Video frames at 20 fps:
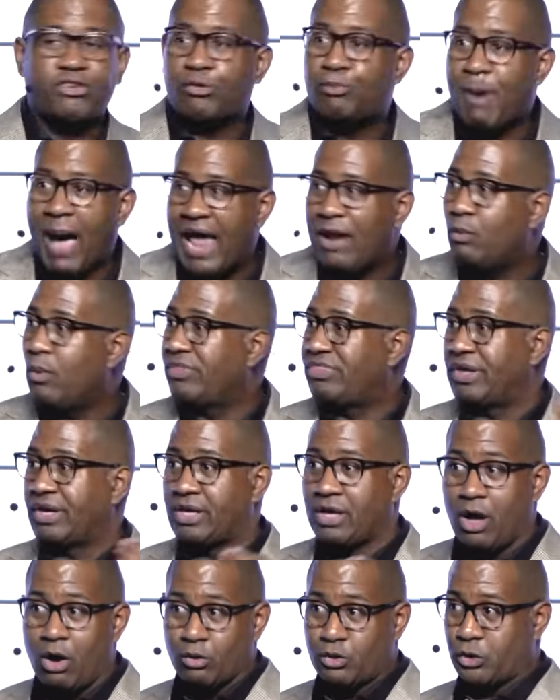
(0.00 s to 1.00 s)
despite what the
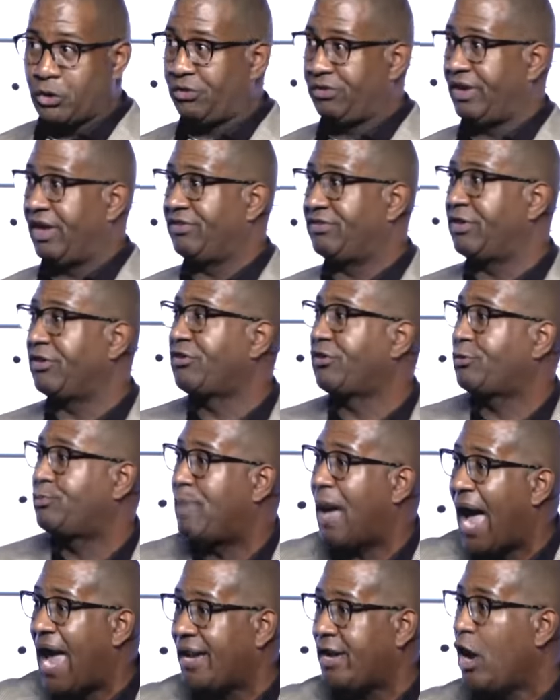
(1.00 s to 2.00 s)
culture says,
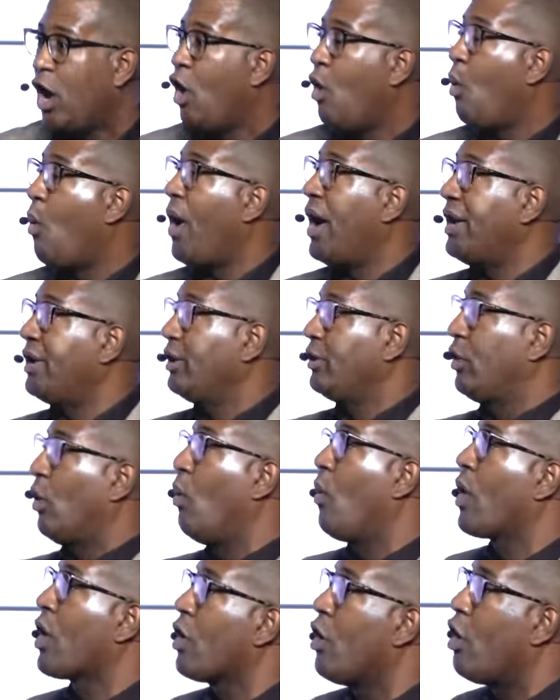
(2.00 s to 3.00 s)
despite what the
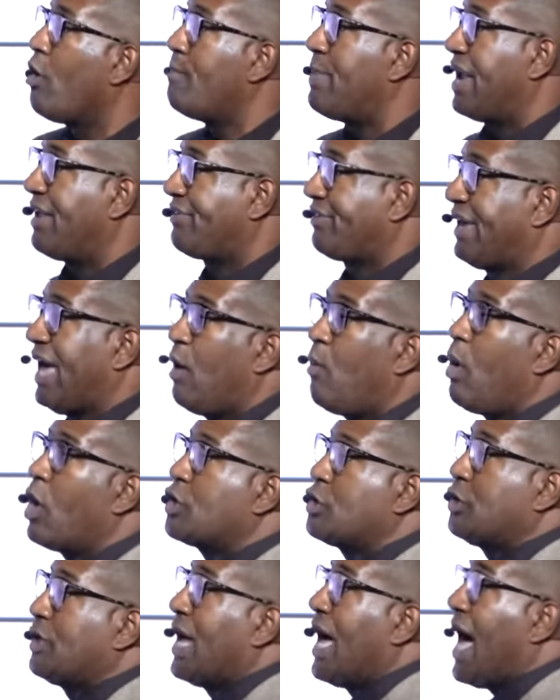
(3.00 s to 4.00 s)
world may say, I
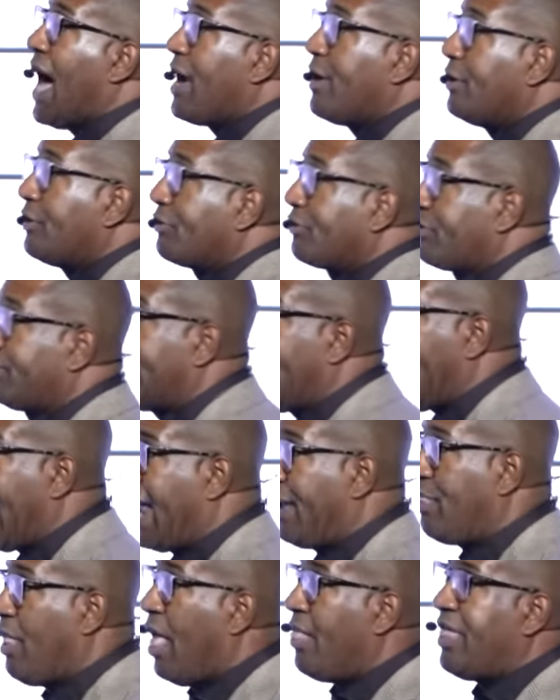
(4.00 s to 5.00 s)
want you to
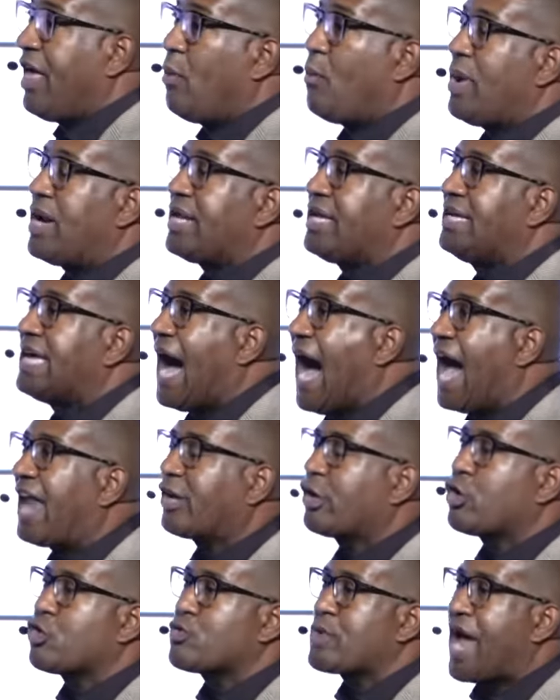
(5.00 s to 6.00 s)
understand that when
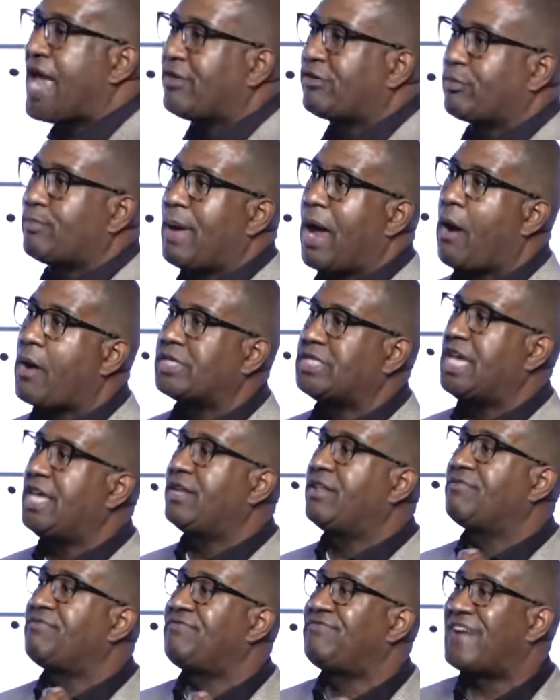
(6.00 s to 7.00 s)
God creates marriage, he
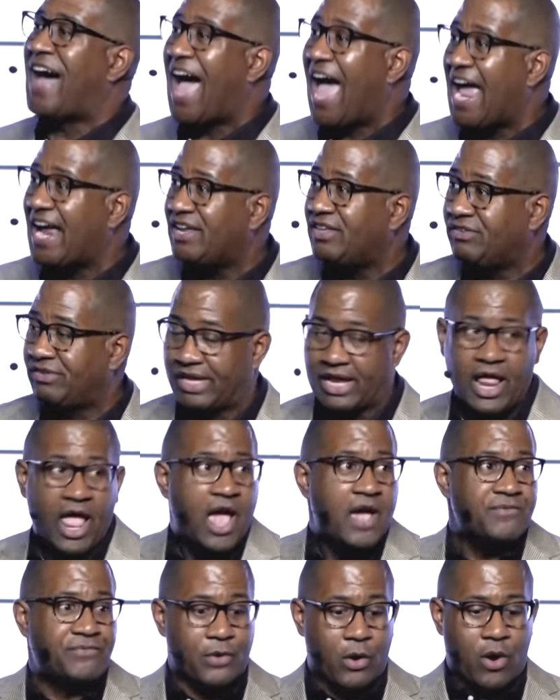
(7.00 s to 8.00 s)
defines it
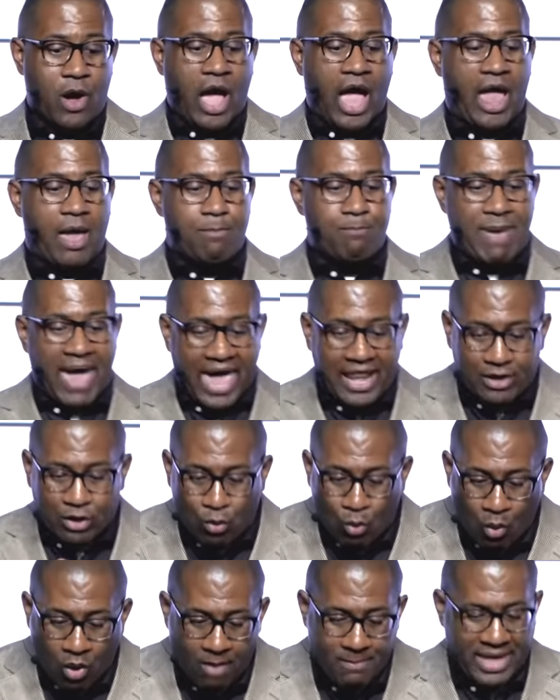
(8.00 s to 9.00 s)
for a man and
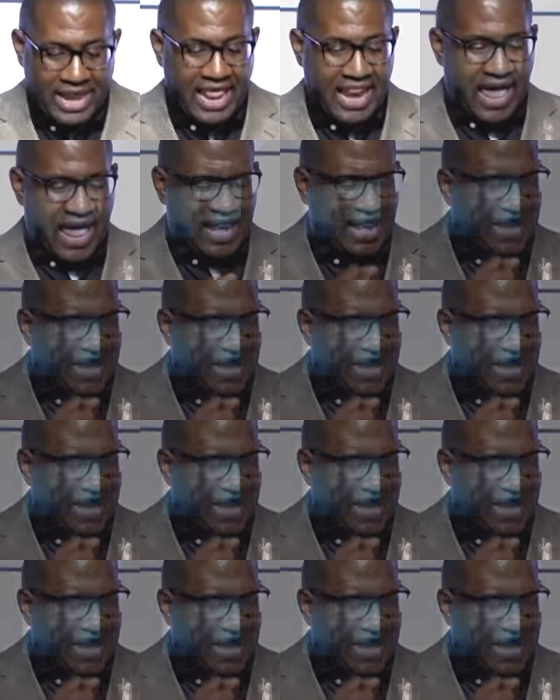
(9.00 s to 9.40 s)
a woman in